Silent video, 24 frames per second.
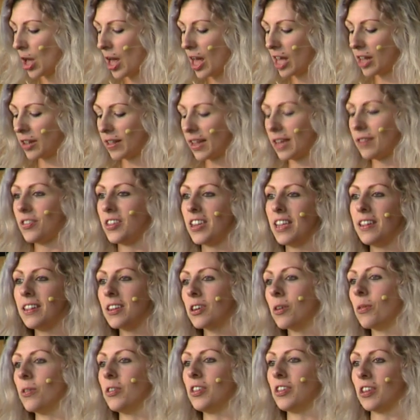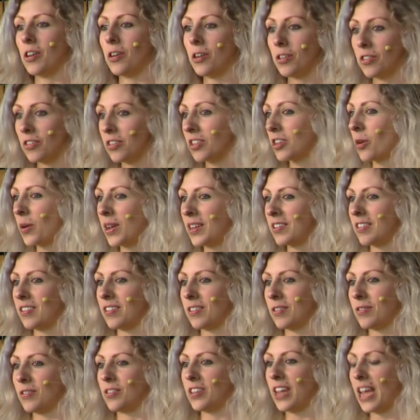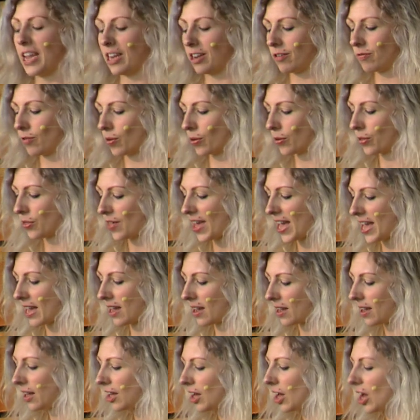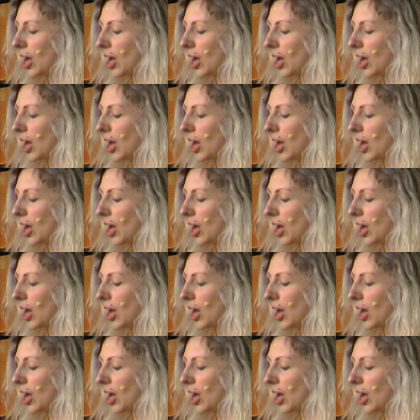And they've seen the consequences of saying the wrong thing.